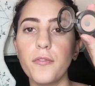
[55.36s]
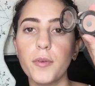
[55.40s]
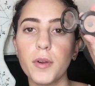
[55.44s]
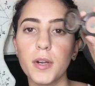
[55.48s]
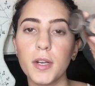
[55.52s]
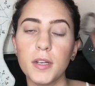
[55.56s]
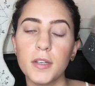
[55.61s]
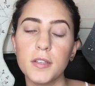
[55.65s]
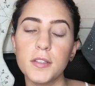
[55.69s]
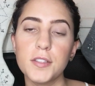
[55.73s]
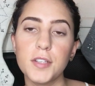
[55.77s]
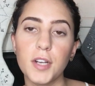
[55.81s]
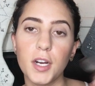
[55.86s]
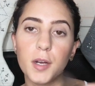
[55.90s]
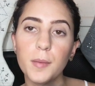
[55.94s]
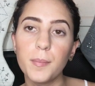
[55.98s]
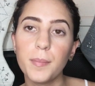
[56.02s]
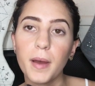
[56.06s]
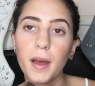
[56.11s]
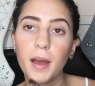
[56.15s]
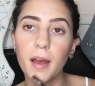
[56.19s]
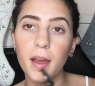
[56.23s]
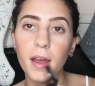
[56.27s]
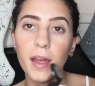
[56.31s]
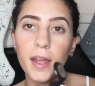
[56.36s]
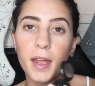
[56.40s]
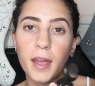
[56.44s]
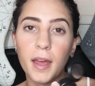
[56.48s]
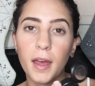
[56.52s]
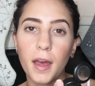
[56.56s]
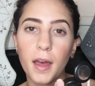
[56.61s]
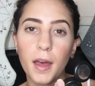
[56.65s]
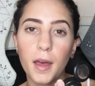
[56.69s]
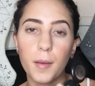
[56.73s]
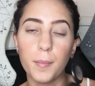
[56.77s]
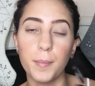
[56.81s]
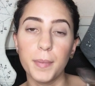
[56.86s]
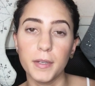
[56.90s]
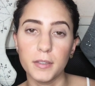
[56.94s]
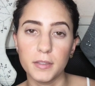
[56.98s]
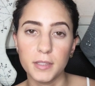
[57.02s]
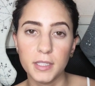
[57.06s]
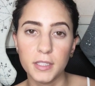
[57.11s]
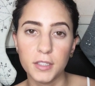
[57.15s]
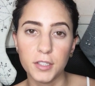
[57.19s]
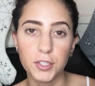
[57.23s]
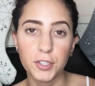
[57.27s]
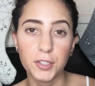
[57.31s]
We're gonna start by
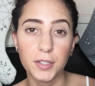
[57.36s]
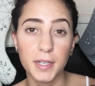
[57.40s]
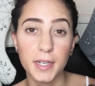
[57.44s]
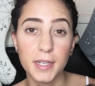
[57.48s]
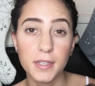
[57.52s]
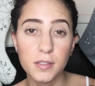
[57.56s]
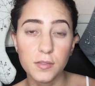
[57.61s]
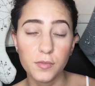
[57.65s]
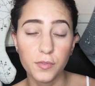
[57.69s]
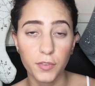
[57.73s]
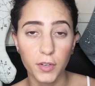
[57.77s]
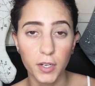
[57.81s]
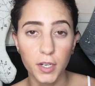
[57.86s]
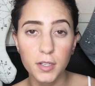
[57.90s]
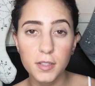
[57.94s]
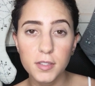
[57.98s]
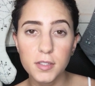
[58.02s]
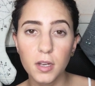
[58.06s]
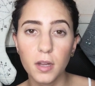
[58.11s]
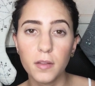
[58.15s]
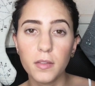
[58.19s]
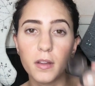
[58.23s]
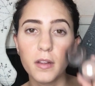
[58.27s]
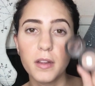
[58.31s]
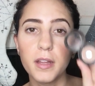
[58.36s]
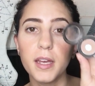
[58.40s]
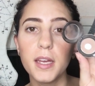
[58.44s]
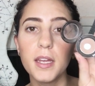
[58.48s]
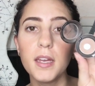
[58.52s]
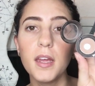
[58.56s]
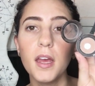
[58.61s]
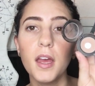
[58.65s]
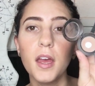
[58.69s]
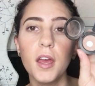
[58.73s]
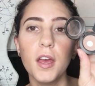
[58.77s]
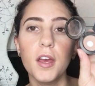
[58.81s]
building the crease first on the lid.